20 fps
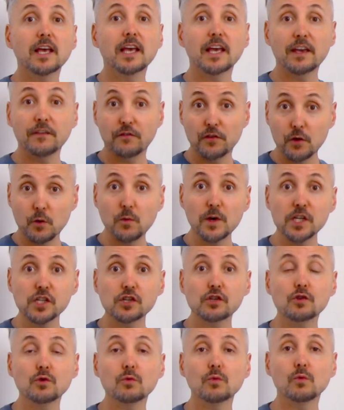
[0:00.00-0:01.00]
If you
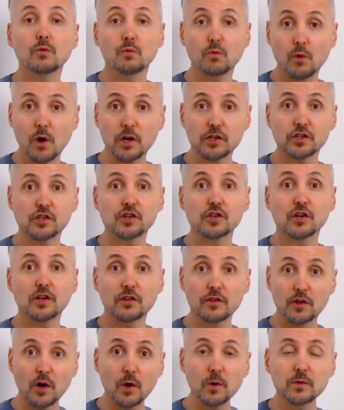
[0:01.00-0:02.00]
wish to watch
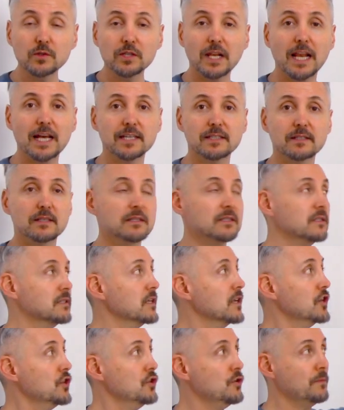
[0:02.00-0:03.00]
those
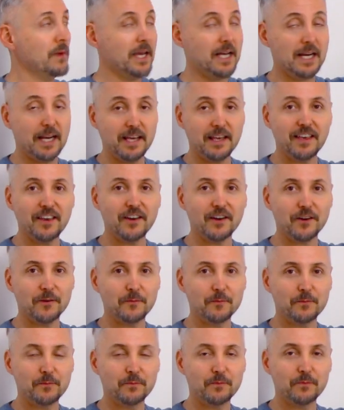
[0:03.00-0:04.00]
lessons, you may click here.
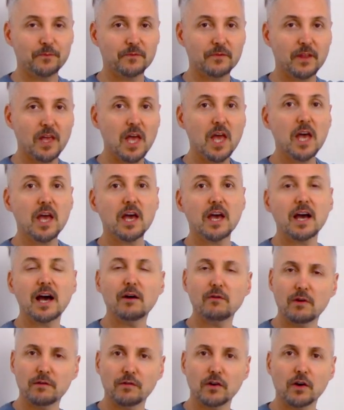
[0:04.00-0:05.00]

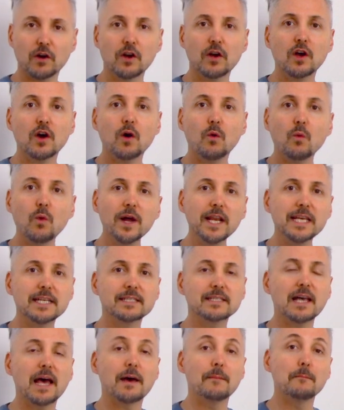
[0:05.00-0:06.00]
However, what
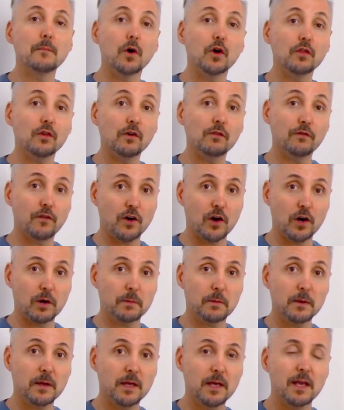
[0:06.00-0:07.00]
is a modal
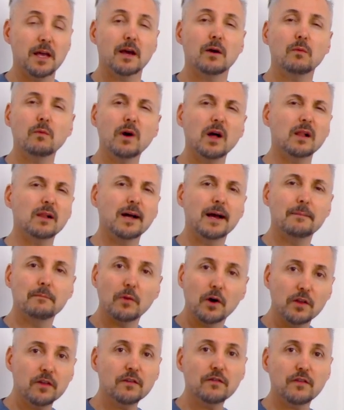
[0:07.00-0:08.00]
verb? Well, a
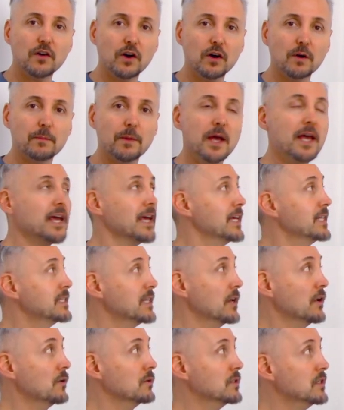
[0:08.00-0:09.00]
modal verb is
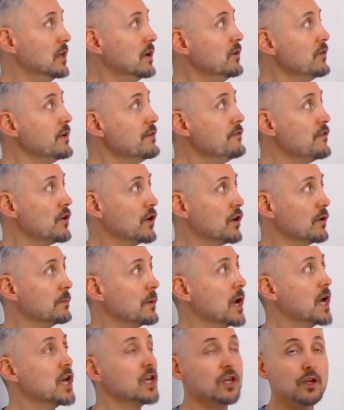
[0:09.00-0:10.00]
an auxiliary
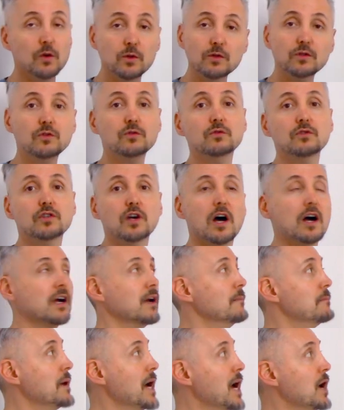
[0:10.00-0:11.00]
verb used to talk
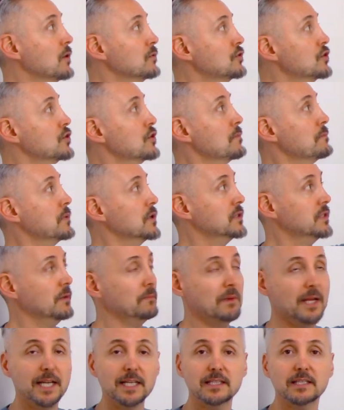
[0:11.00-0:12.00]
about
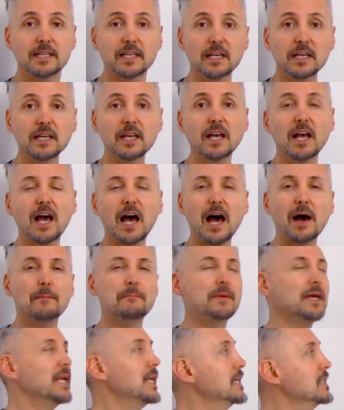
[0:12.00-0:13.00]
possibility,
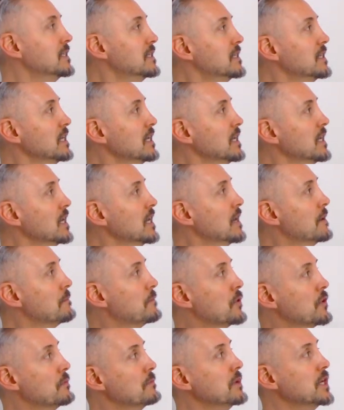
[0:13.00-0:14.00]
ability,
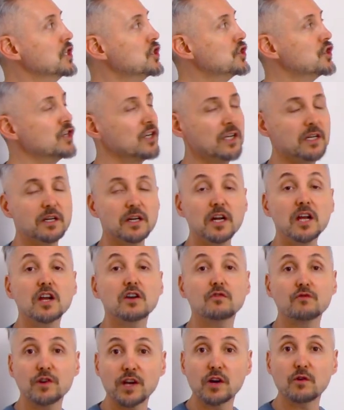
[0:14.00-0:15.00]
permission,
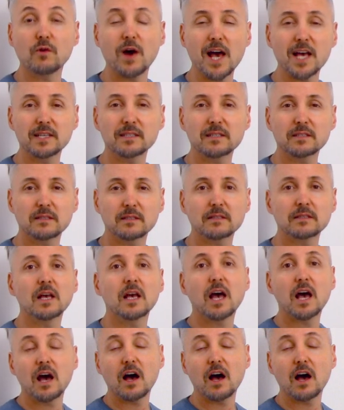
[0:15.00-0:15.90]
requests,